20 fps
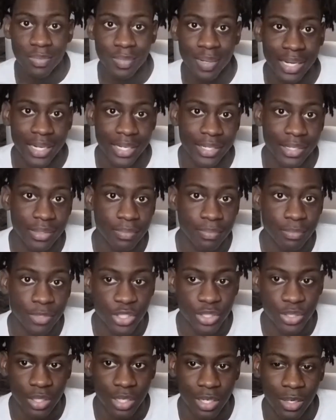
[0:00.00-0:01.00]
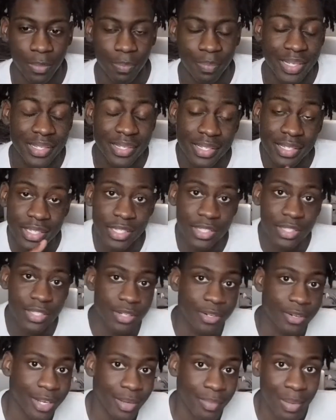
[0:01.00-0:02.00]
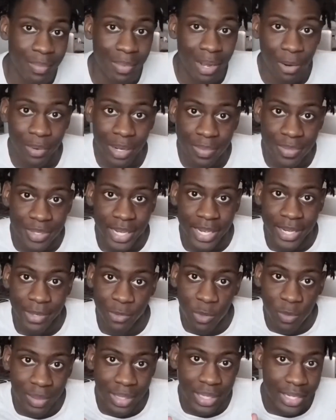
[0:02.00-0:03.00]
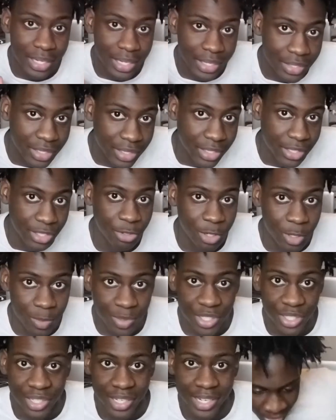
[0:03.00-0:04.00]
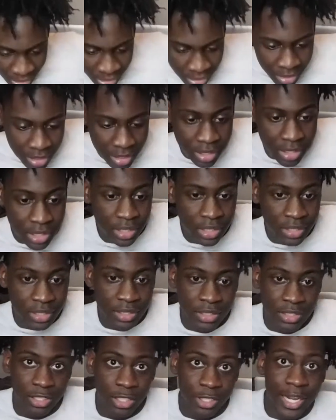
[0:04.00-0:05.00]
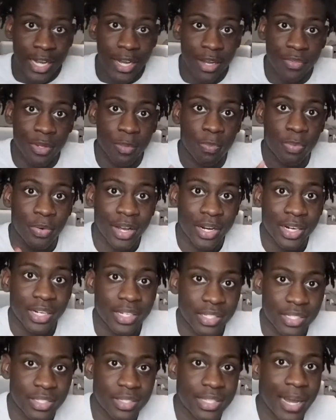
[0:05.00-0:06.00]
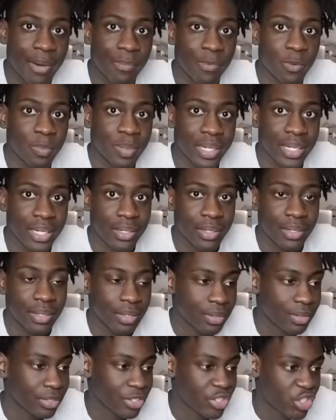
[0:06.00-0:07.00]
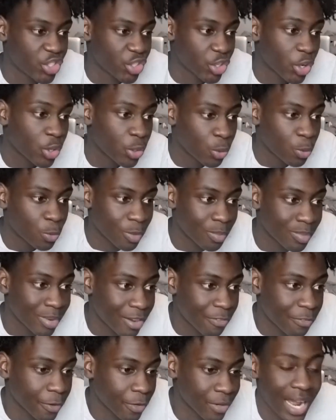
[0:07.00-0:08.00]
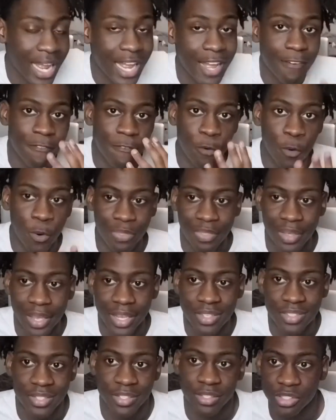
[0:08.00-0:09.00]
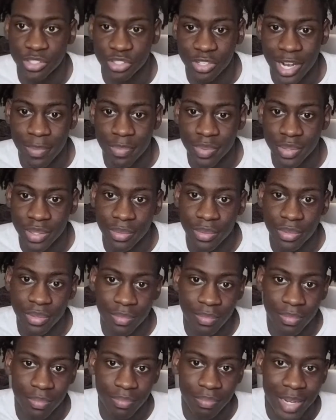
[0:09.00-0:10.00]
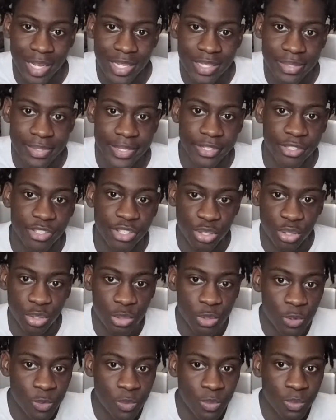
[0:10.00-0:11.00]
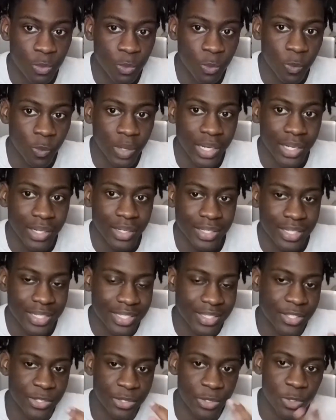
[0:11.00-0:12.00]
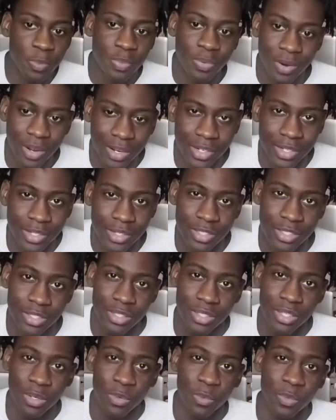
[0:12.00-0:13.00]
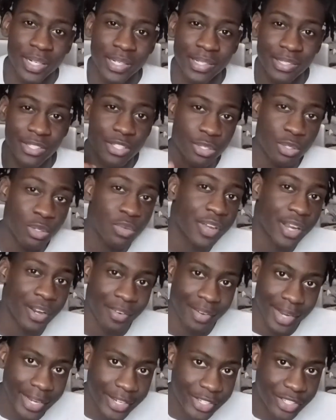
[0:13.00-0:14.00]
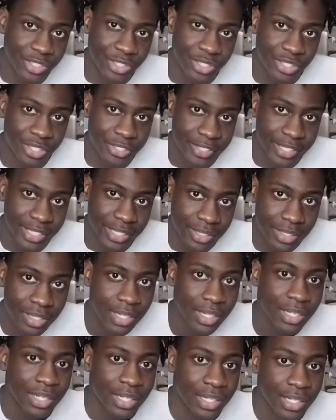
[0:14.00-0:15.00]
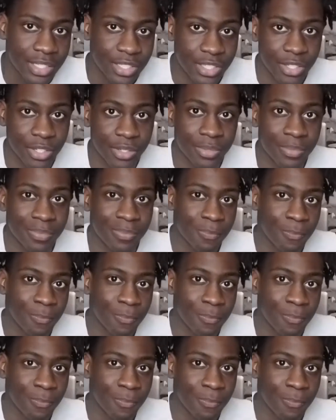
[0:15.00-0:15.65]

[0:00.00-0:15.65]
my uh, business Instagram and my website will be in the description. So now the products that will be sold on my first, I have four things that are dropping. Basically two with, it's two products with two variations to it. So